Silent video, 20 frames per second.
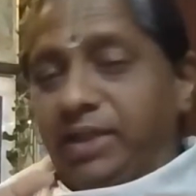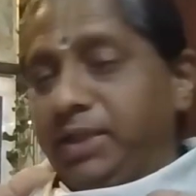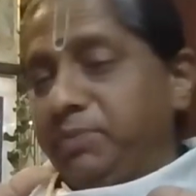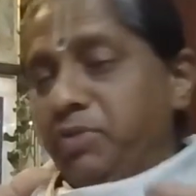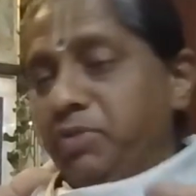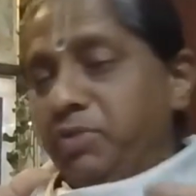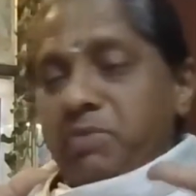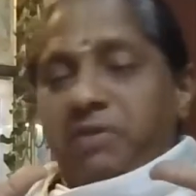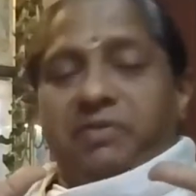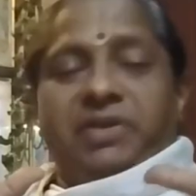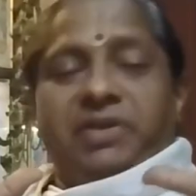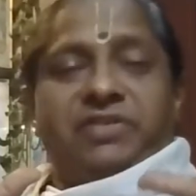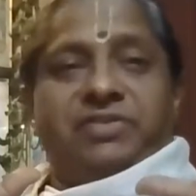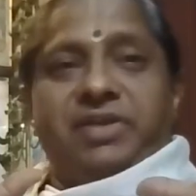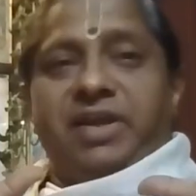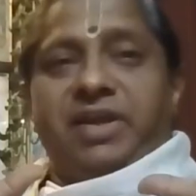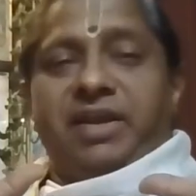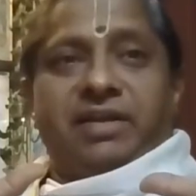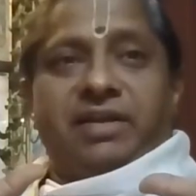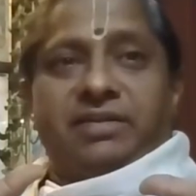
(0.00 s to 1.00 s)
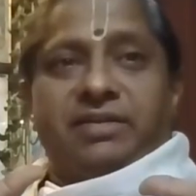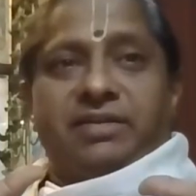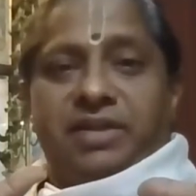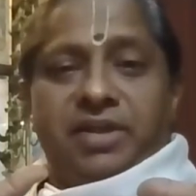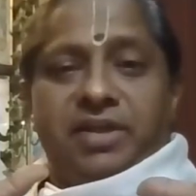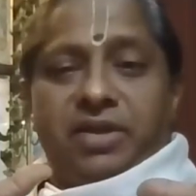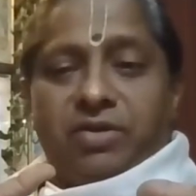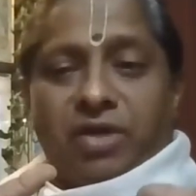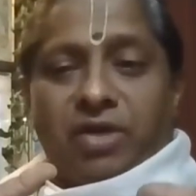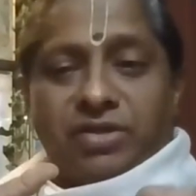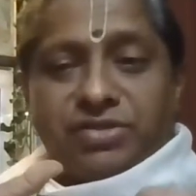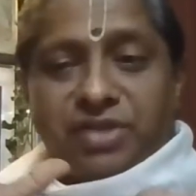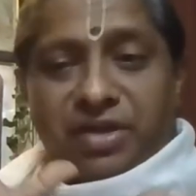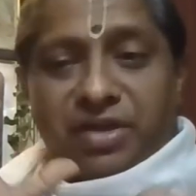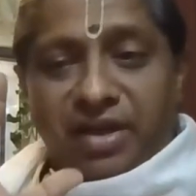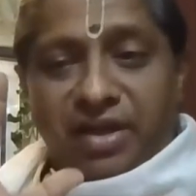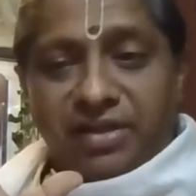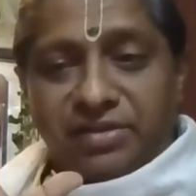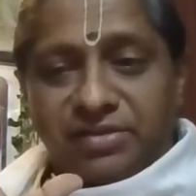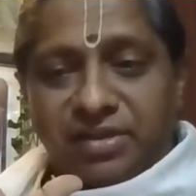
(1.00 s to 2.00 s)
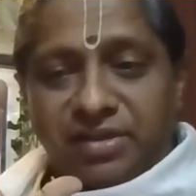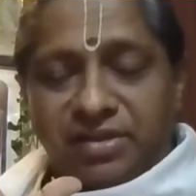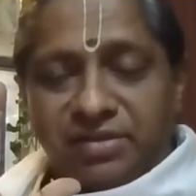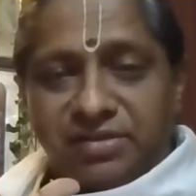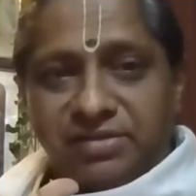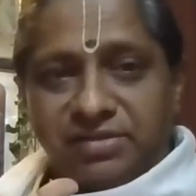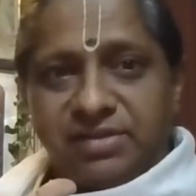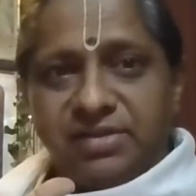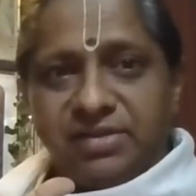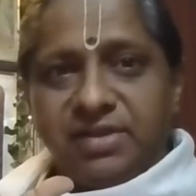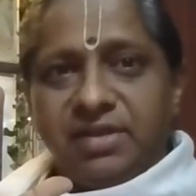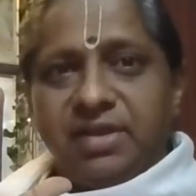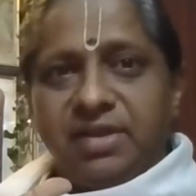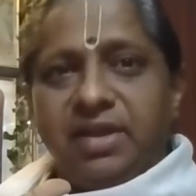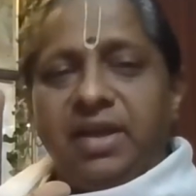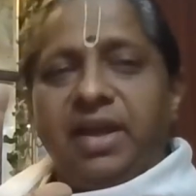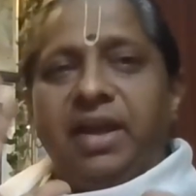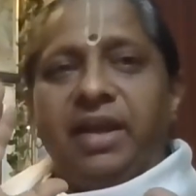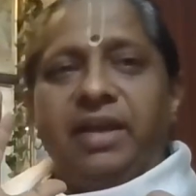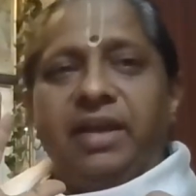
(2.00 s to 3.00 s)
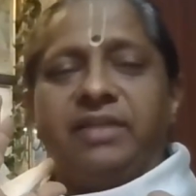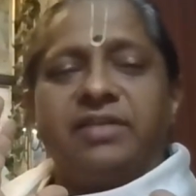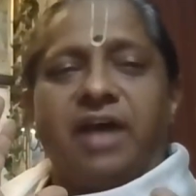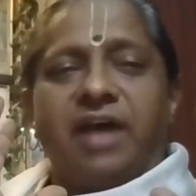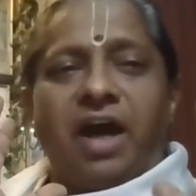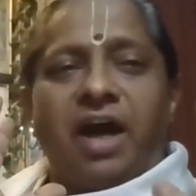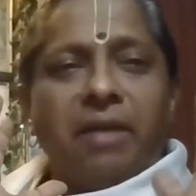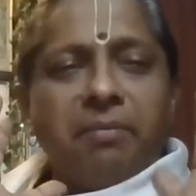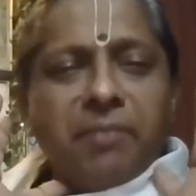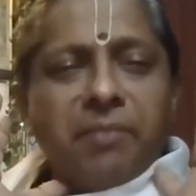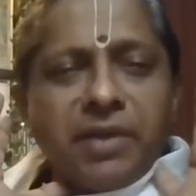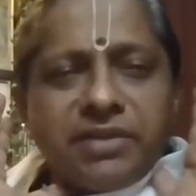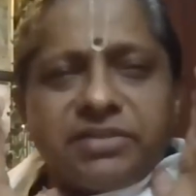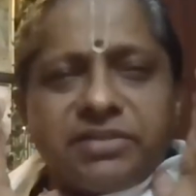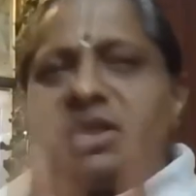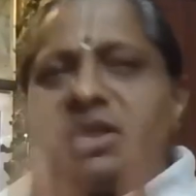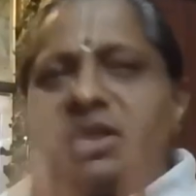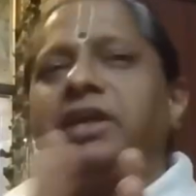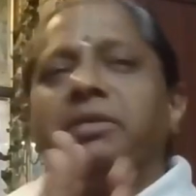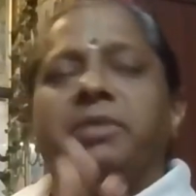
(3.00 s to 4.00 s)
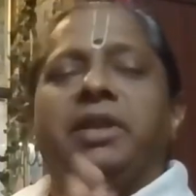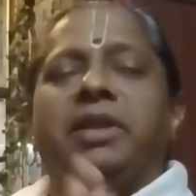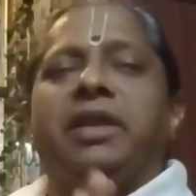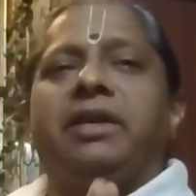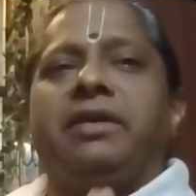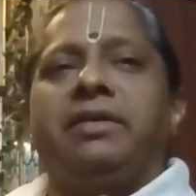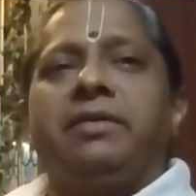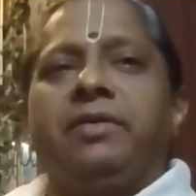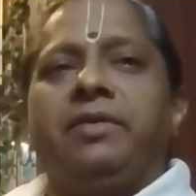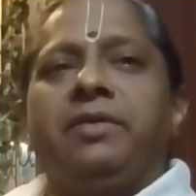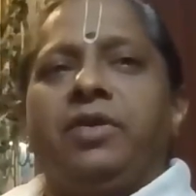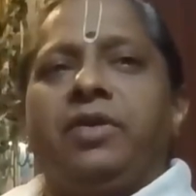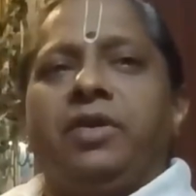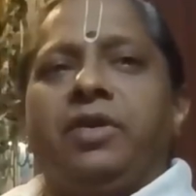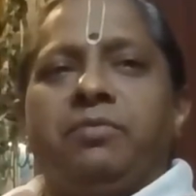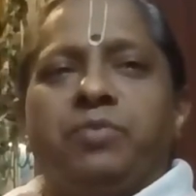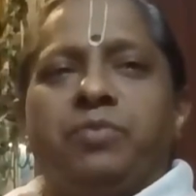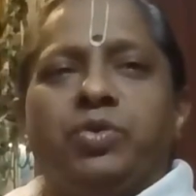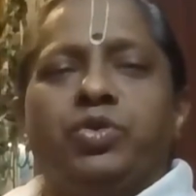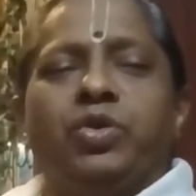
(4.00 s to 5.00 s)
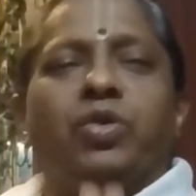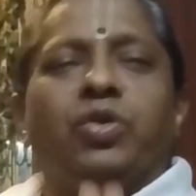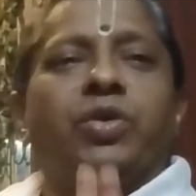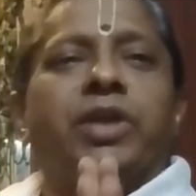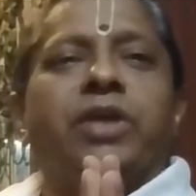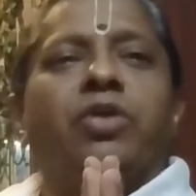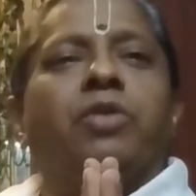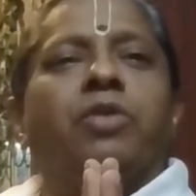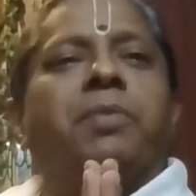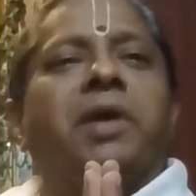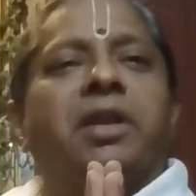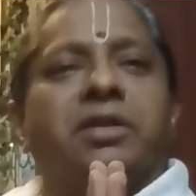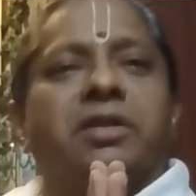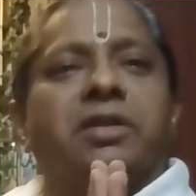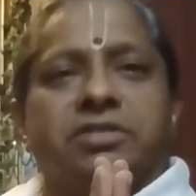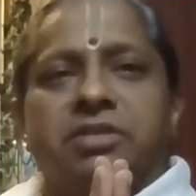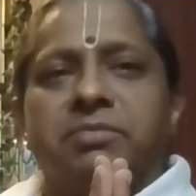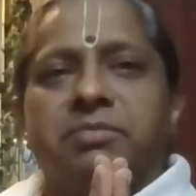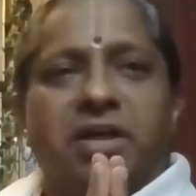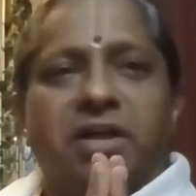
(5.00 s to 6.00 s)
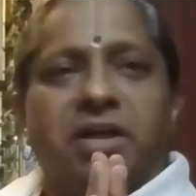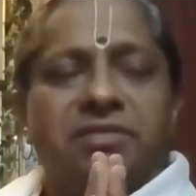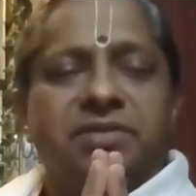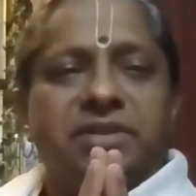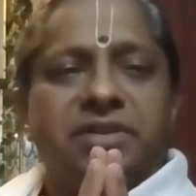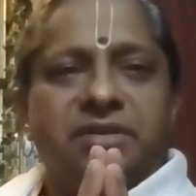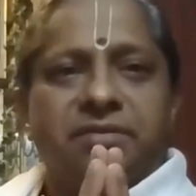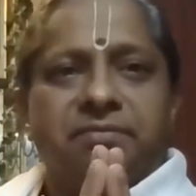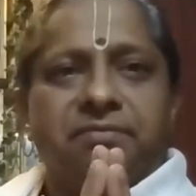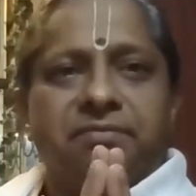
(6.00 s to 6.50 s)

the moment we say that he caused a renaissance, it is unmistakably Pudukkottai Gopalakrishna Bhagavatar.